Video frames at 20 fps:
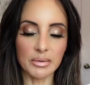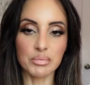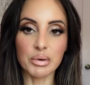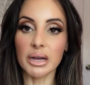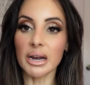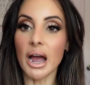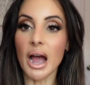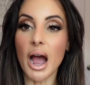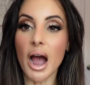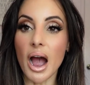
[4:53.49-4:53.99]

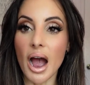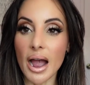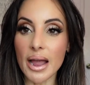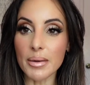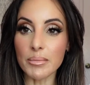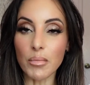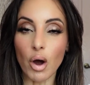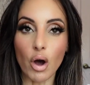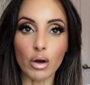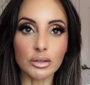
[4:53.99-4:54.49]
But
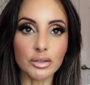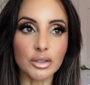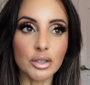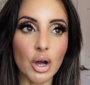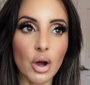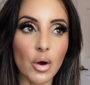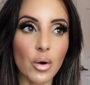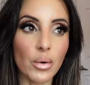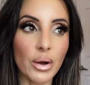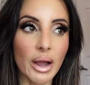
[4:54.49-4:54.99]
I'm
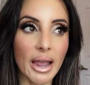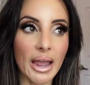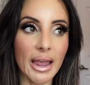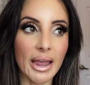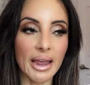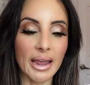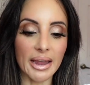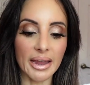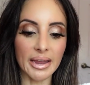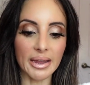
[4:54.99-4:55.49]
also
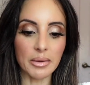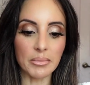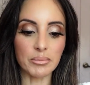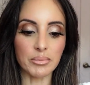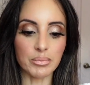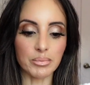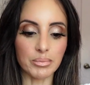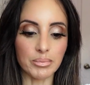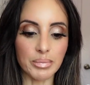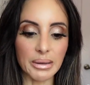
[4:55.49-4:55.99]
a
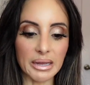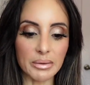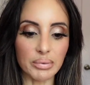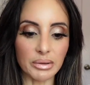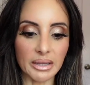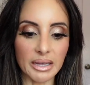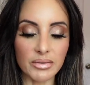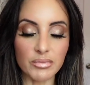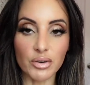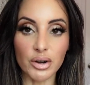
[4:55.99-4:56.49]
big
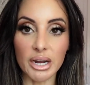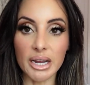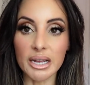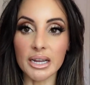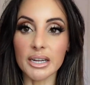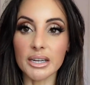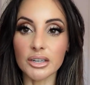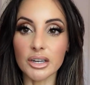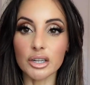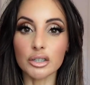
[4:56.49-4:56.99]
believer
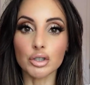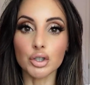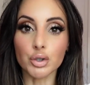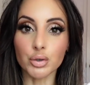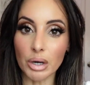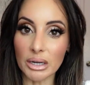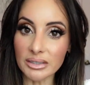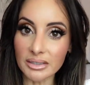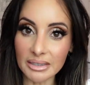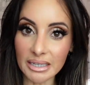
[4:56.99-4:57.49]
in
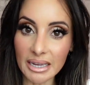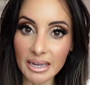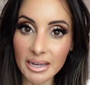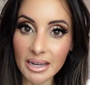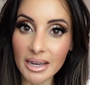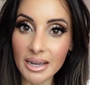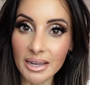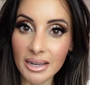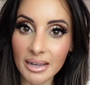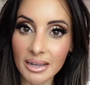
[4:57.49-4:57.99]
trusting
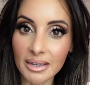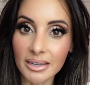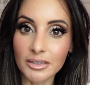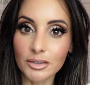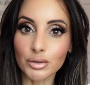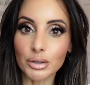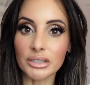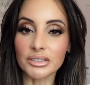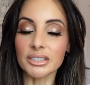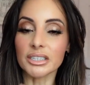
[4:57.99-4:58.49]

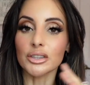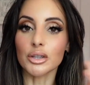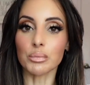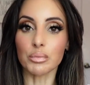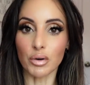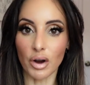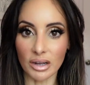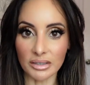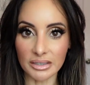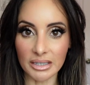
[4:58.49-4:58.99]
trusting the
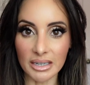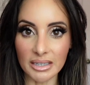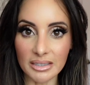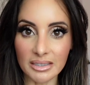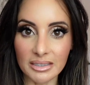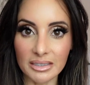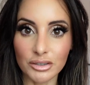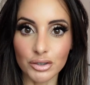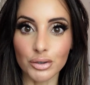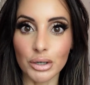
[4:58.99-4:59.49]

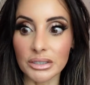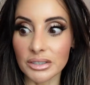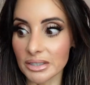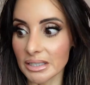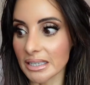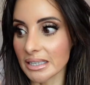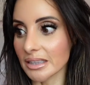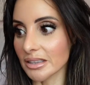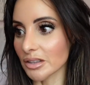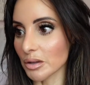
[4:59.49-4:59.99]
process,
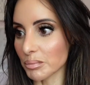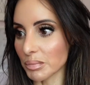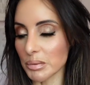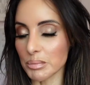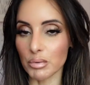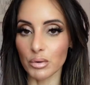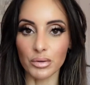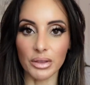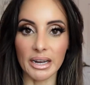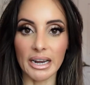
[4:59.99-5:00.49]
trusting the
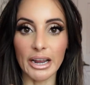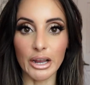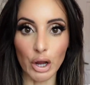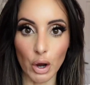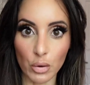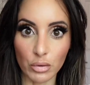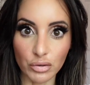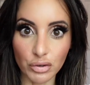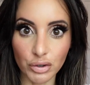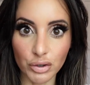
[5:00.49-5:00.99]
people that I
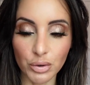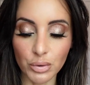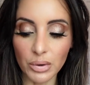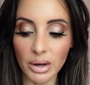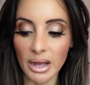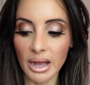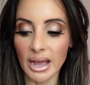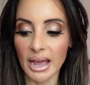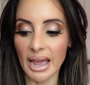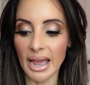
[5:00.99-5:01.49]
go to,
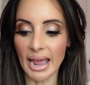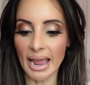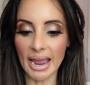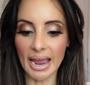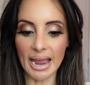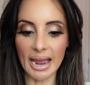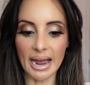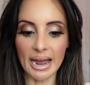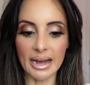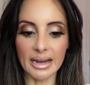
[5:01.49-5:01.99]

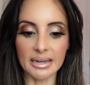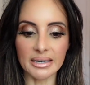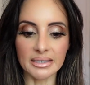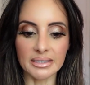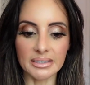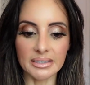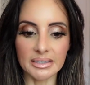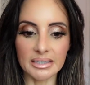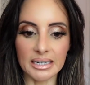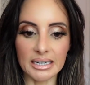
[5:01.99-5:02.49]

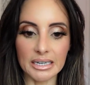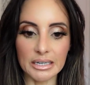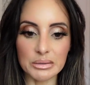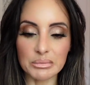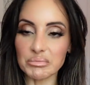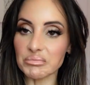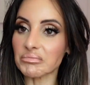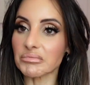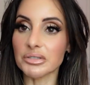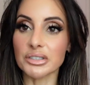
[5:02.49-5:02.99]
and
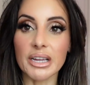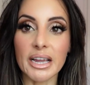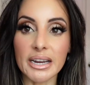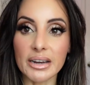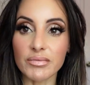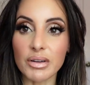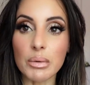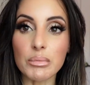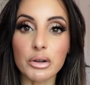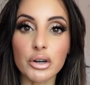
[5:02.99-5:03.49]
saying
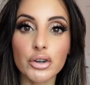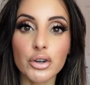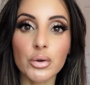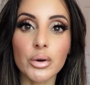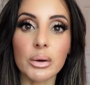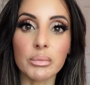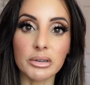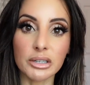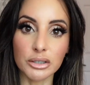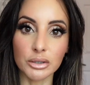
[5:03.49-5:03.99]
if I'm going to do it,
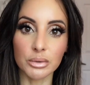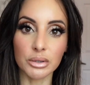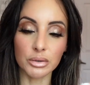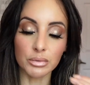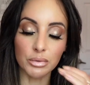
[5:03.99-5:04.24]
I'm going to do it the